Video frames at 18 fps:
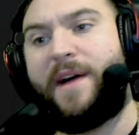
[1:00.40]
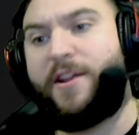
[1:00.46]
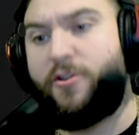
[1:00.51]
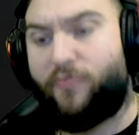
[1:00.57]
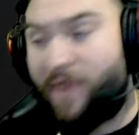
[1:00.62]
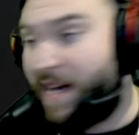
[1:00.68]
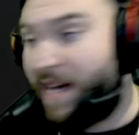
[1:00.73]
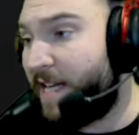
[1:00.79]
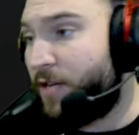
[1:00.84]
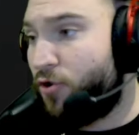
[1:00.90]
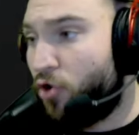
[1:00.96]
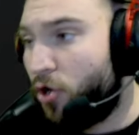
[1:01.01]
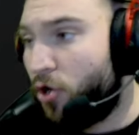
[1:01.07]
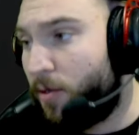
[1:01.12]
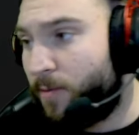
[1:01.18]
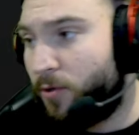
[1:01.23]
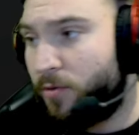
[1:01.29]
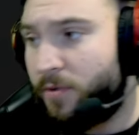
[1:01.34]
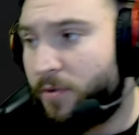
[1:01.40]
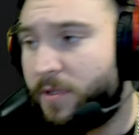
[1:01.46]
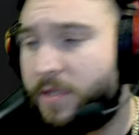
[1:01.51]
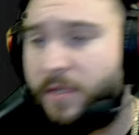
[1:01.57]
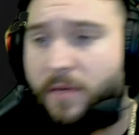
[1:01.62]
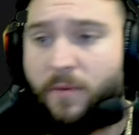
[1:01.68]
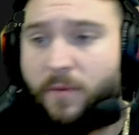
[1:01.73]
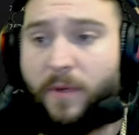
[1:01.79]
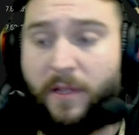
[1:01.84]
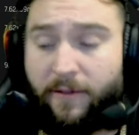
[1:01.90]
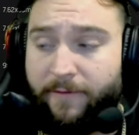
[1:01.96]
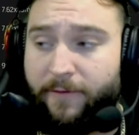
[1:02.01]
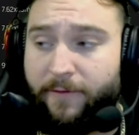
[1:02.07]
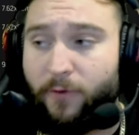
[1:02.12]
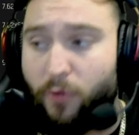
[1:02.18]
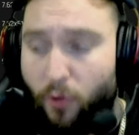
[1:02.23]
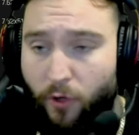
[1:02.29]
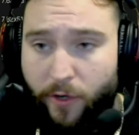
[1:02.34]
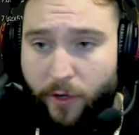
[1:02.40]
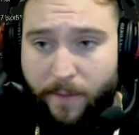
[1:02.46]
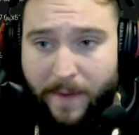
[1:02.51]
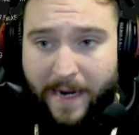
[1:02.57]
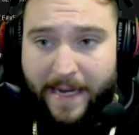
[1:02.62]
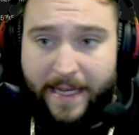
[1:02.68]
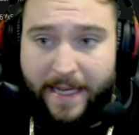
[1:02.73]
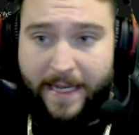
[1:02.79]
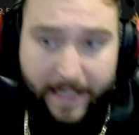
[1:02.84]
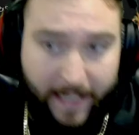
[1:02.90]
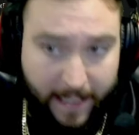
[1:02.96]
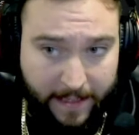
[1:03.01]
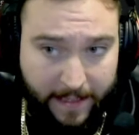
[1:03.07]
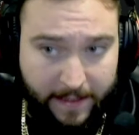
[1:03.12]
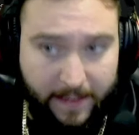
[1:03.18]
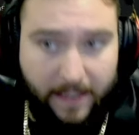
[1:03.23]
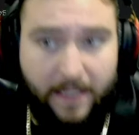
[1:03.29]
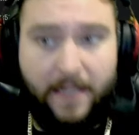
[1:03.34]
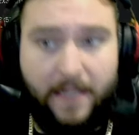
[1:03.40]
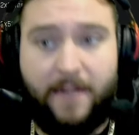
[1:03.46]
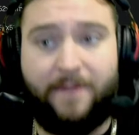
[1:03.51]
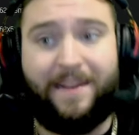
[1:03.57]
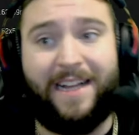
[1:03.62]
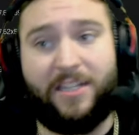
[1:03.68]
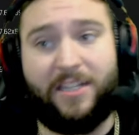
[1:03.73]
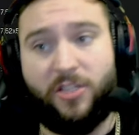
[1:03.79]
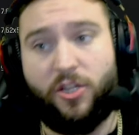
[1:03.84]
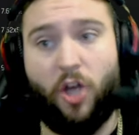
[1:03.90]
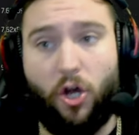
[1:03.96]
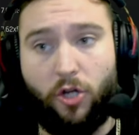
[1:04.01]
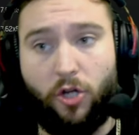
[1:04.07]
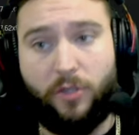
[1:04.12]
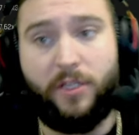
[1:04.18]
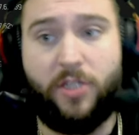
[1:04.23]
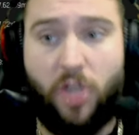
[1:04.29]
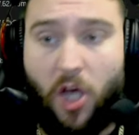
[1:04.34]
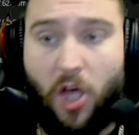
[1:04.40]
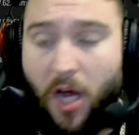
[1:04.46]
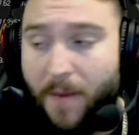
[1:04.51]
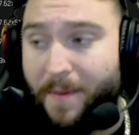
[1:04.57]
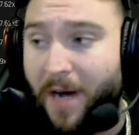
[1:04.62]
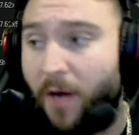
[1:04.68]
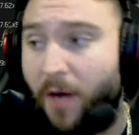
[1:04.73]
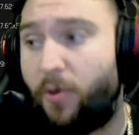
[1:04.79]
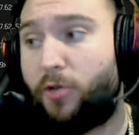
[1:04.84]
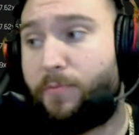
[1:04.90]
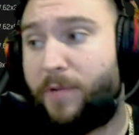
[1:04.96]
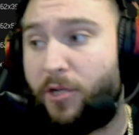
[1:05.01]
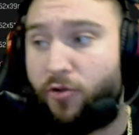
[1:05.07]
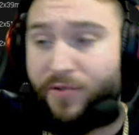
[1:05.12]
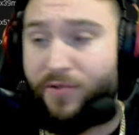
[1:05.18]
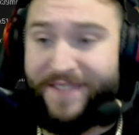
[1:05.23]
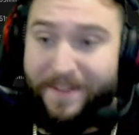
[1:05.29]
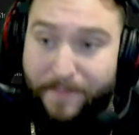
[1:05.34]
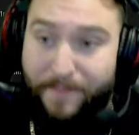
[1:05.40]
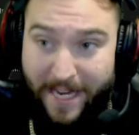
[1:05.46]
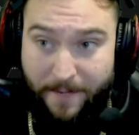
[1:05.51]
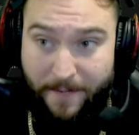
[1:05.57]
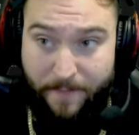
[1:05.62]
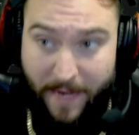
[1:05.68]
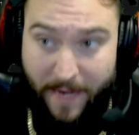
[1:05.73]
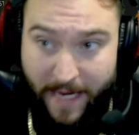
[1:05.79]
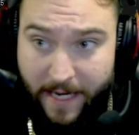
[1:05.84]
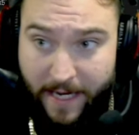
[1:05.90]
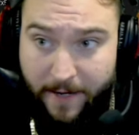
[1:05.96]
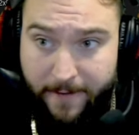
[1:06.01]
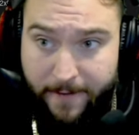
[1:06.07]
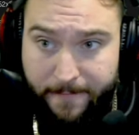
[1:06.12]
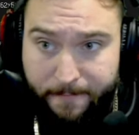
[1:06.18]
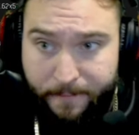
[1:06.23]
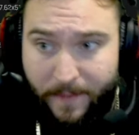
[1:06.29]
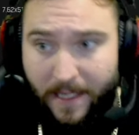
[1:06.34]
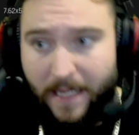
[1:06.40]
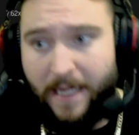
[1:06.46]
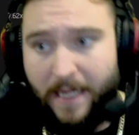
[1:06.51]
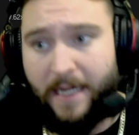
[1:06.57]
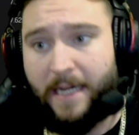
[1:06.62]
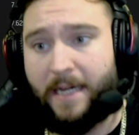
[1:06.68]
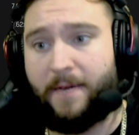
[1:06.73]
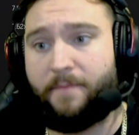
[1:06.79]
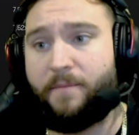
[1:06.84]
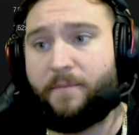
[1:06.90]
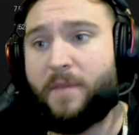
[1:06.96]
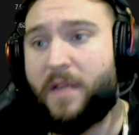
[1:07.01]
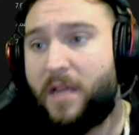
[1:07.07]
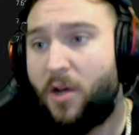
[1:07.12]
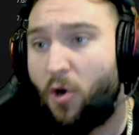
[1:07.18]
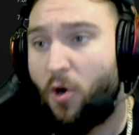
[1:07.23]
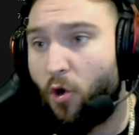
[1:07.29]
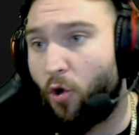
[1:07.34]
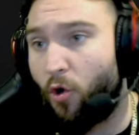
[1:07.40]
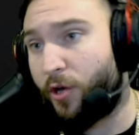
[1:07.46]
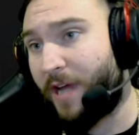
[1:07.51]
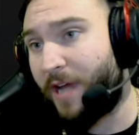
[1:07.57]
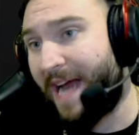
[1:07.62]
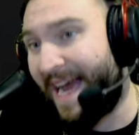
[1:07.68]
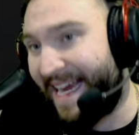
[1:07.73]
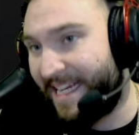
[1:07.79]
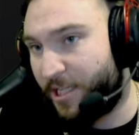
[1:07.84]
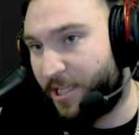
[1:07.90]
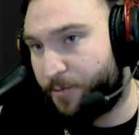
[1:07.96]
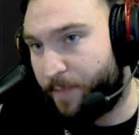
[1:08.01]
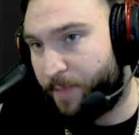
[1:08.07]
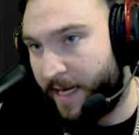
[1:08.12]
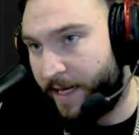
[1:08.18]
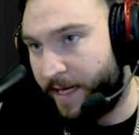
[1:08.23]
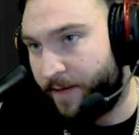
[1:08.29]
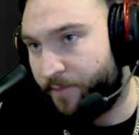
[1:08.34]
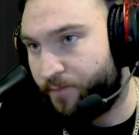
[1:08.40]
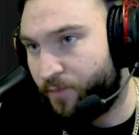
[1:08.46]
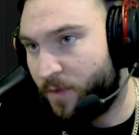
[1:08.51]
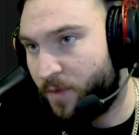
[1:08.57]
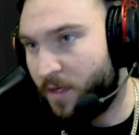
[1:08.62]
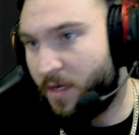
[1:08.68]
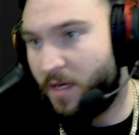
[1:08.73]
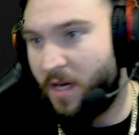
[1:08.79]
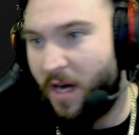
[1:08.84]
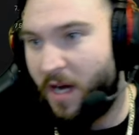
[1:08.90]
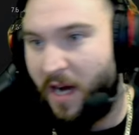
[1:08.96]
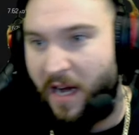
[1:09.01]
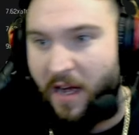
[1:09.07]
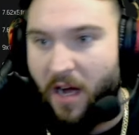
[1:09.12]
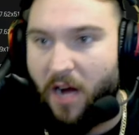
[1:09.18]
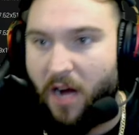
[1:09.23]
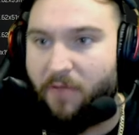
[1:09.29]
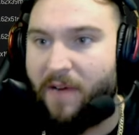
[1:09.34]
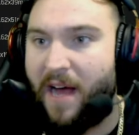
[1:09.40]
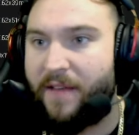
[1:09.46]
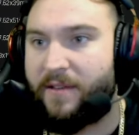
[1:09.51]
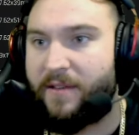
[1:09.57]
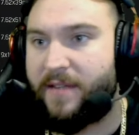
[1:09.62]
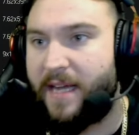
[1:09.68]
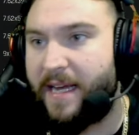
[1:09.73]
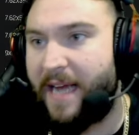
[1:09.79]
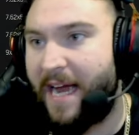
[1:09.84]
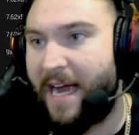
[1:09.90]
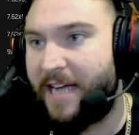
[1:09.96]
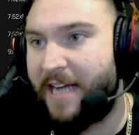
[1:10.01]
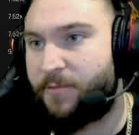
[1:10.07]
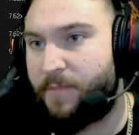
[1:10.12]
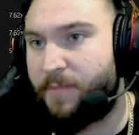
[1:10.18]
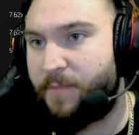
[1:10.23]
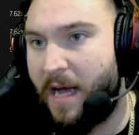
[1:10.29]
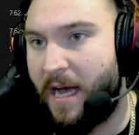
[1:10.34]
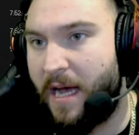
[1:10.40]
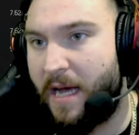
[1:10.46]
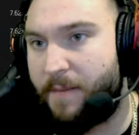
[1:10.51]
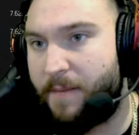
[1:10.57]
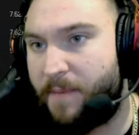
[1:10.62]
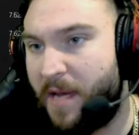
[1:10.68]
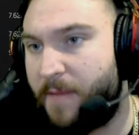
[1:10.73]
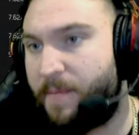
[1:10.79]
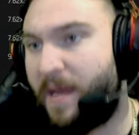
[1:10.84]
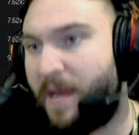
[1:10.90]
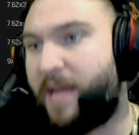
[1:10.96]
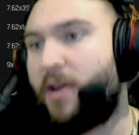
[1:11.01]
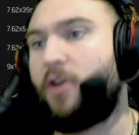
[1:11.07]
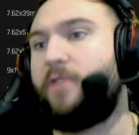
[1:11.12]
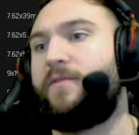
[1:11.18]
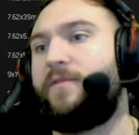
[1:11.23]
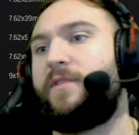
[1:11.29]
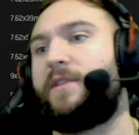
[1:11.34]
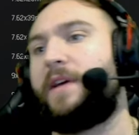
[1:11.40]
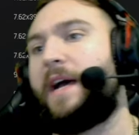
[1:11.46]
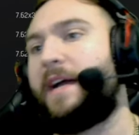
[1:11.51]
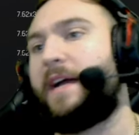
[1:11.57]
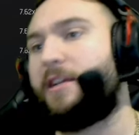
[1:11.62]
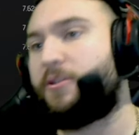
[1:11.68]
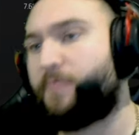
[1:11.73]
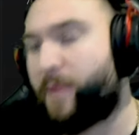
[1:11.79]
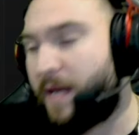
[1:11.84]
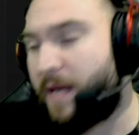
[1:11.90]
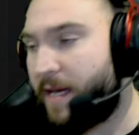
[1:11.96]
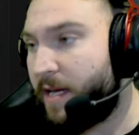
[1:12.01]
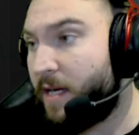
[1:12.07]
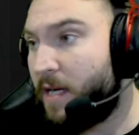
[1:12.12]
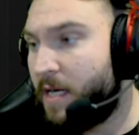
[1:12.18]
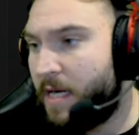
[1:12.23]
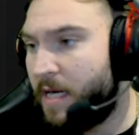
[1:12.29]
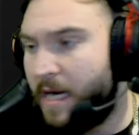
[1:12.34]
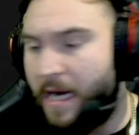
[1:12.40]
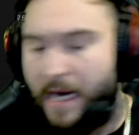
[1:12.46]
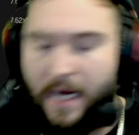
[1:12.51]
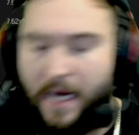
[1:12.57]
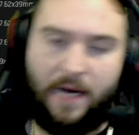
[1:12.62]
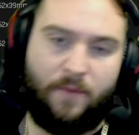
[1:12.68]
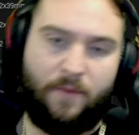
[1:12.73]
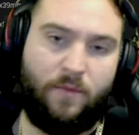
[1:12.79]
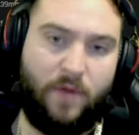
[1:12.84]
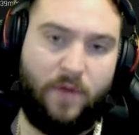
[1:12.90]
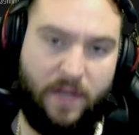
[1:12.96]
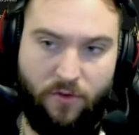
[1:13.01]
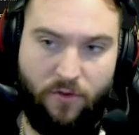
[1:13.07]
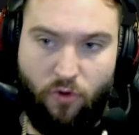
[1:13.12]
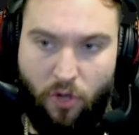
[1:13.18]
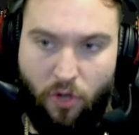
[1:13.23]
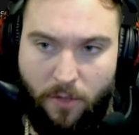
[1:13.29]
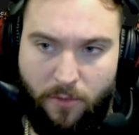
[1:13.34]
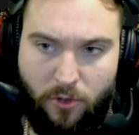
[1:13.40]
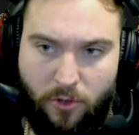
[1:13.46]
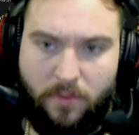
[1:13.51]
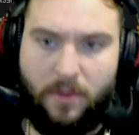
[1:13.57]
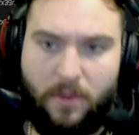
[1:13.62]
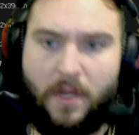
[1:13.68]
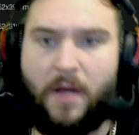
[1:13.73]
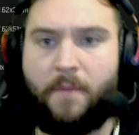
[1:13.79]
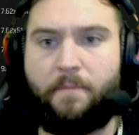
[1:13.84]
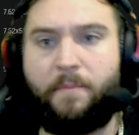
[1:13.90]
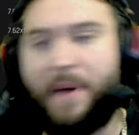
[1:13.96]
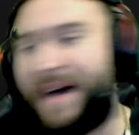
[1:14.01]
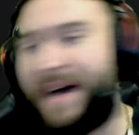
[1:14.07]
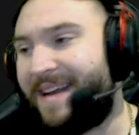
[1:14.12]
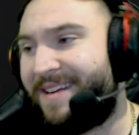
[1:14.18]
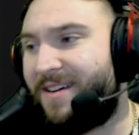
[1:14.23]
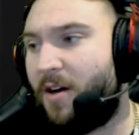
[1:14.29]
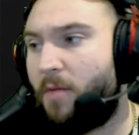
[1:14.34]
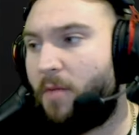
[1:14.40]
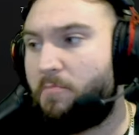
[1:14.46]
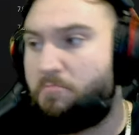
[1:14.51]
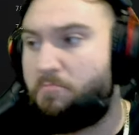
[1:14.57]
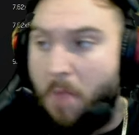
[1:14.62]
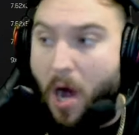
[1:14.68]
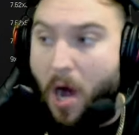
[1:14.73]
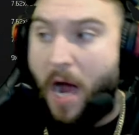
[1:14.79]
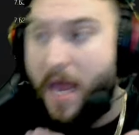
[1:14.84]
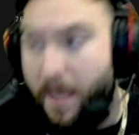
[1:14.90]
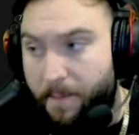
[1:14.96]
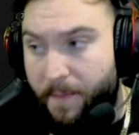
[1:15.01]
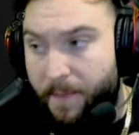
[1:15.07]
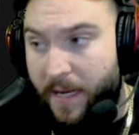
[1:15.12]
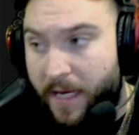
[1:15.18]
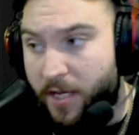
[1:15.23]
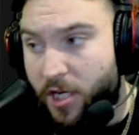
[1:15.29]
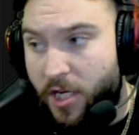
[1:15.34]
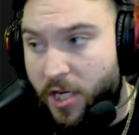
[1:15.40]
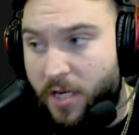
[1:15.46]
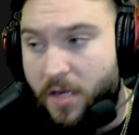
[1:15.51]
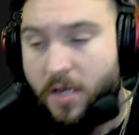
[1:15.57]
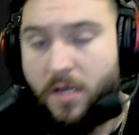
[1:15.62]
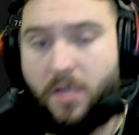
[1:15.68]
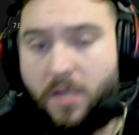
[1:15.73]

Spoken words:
you're running normals with a full automatic gun, that's the only time I would be using PP or your HP. I rather take PP over the HP in normal, but my opinion,